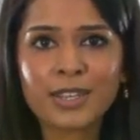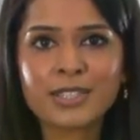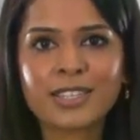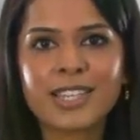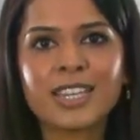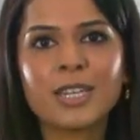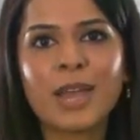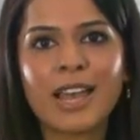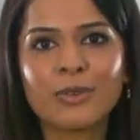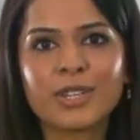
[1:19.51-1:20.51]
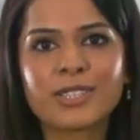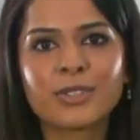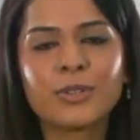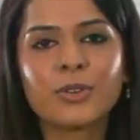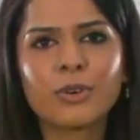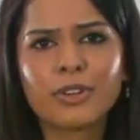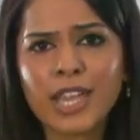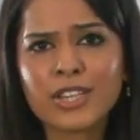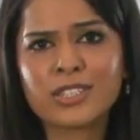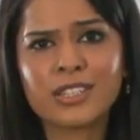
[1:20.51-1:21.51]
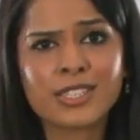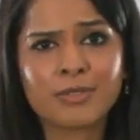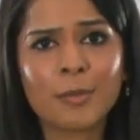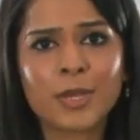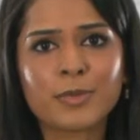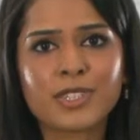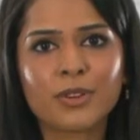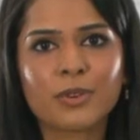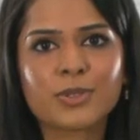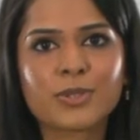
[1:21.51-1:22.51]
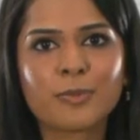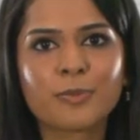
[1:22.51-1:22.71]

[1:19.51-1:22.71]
titanium alloys, or occasionally ceramic materials.